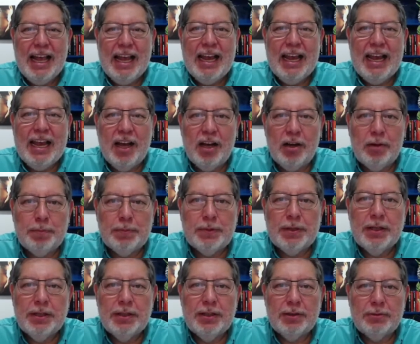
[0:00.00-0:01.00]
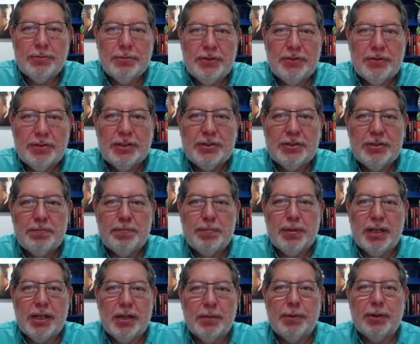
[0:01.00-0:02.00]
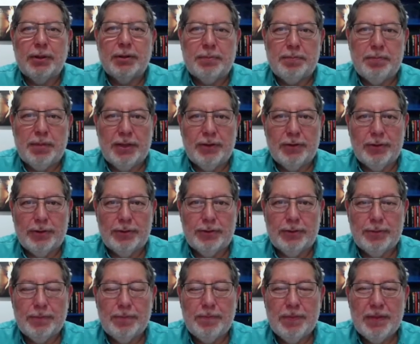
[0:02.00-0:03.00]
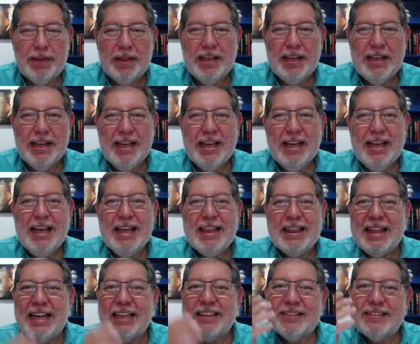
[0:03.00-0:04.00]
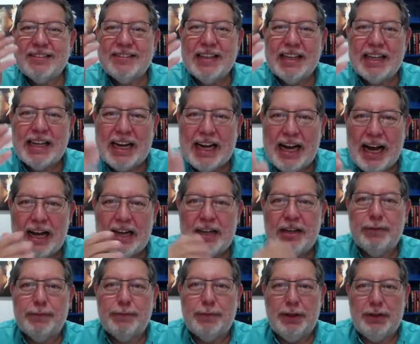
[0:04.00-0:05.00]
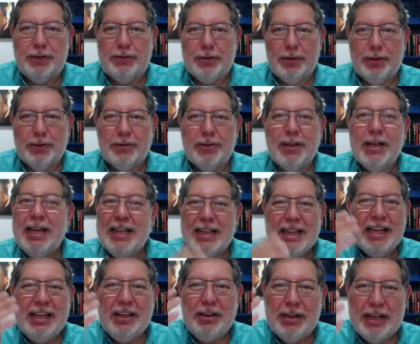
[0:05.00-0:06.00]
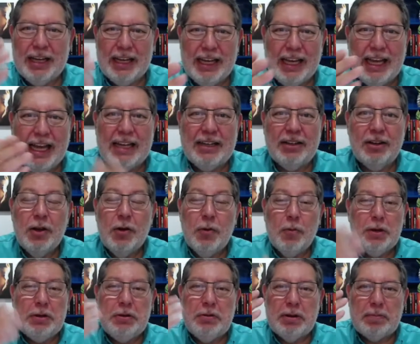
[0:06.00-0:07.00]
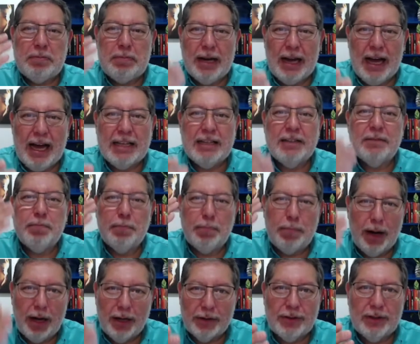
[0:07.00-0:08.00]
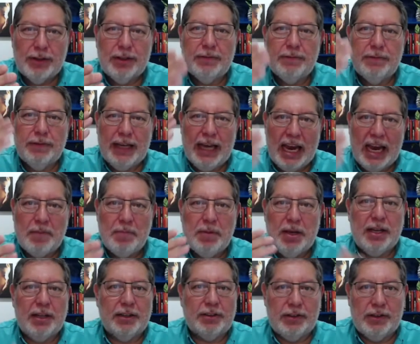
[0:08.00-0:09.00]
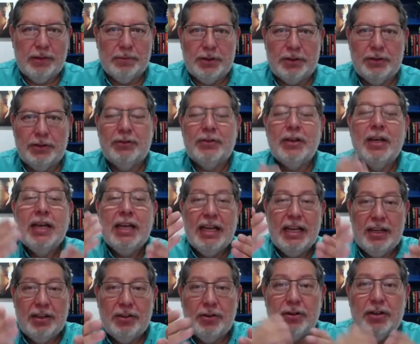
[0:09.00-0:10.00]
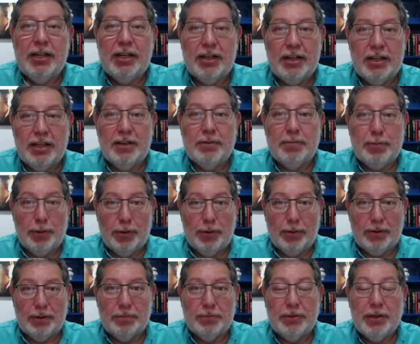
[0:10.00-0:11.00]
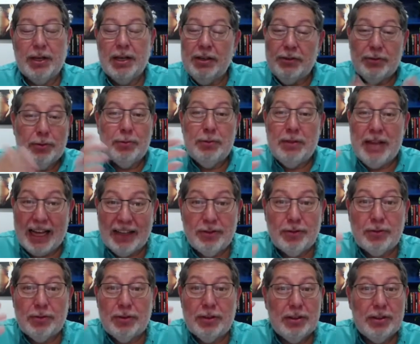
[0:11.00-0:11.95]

helped the researcher pick up all the pencils. That's the kind of results that you can get when you apply positive gaming activities in your learning programs. So that's